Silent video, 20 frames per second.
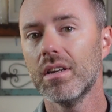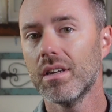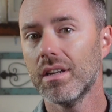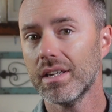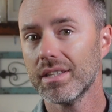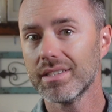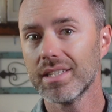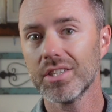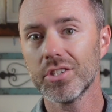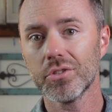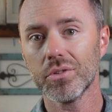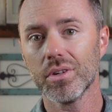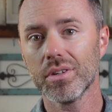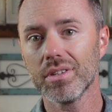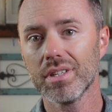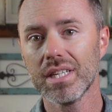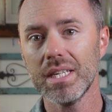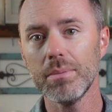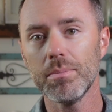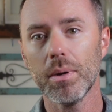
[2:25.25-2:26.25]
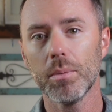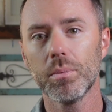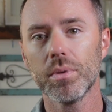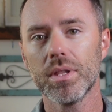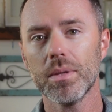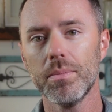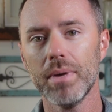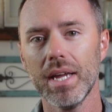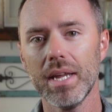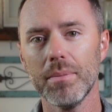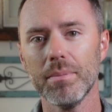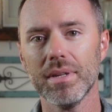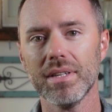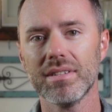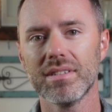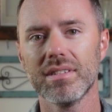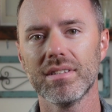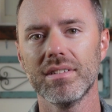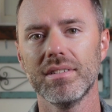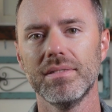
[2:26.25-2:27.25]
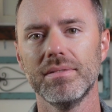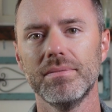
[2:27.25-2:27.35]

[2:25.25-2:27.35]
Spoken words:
as they struggle to keep up with the payments.